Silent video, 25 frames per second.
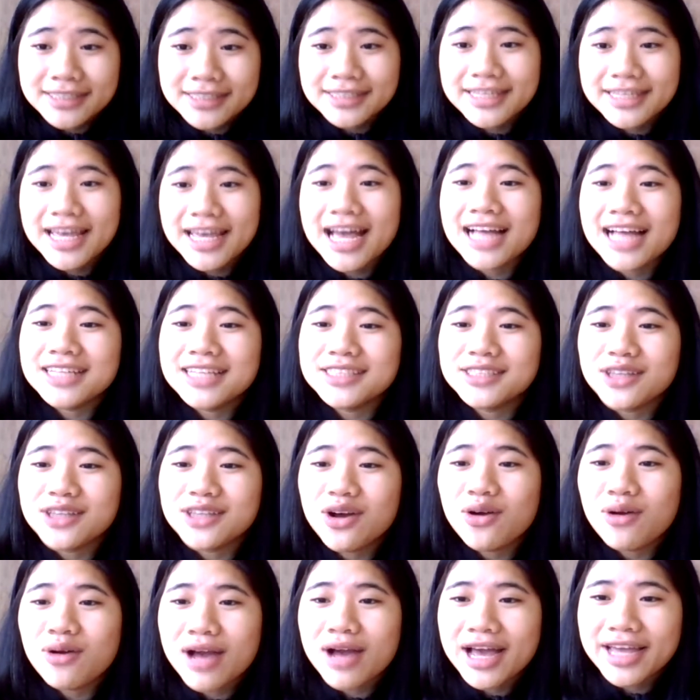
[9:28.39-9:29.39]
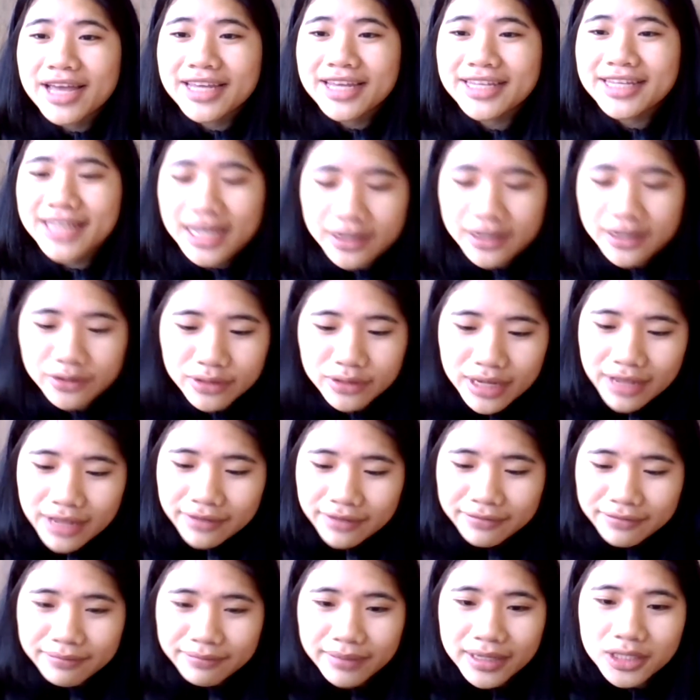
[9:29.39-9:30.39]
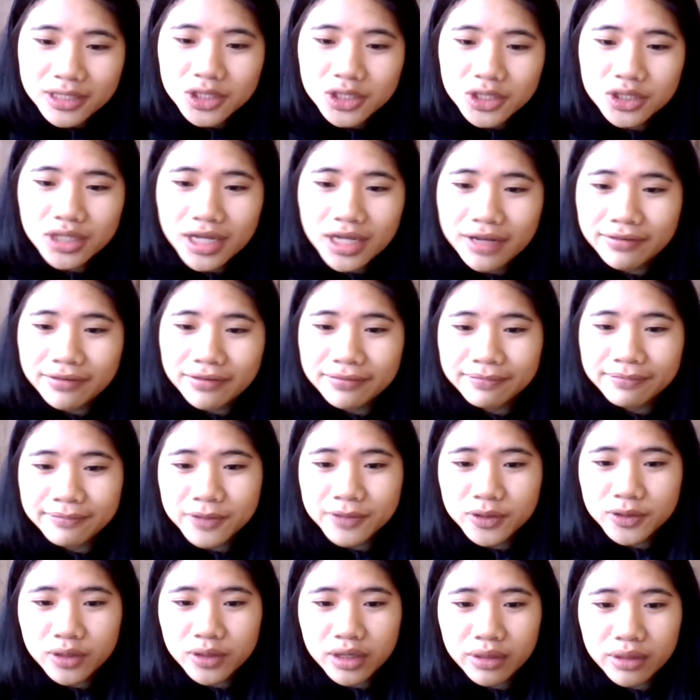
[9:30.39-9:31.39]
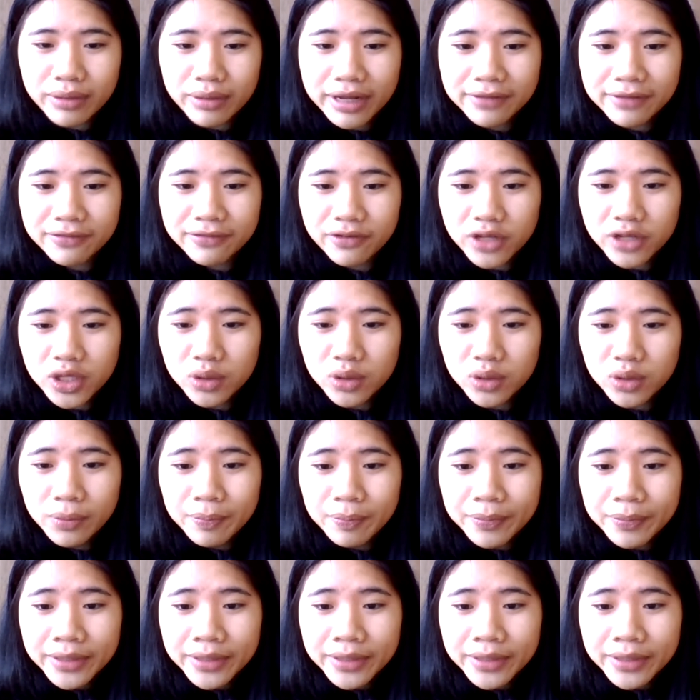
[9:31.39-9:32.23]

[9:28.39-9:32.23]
Yeah. So I I don't have much uh, to correct for you.